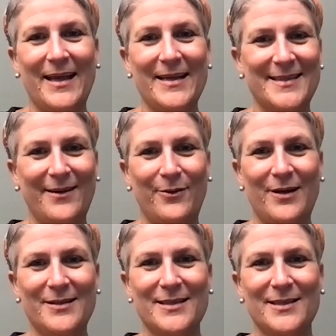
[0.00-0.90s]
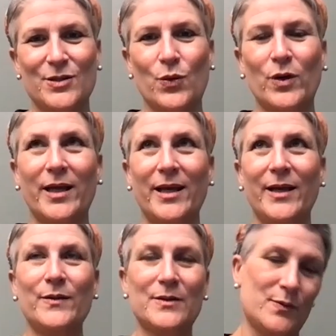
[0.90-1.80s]
Yes, I was in
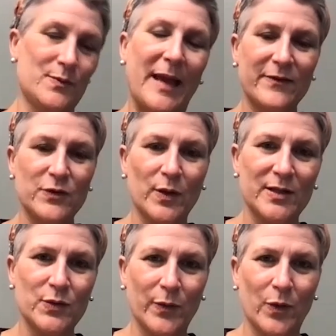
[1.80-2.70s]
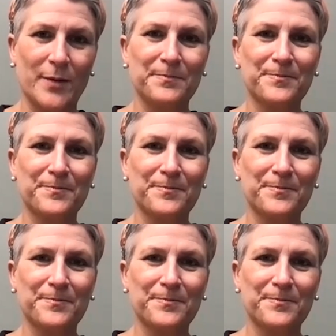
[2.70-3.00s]
May of 2021.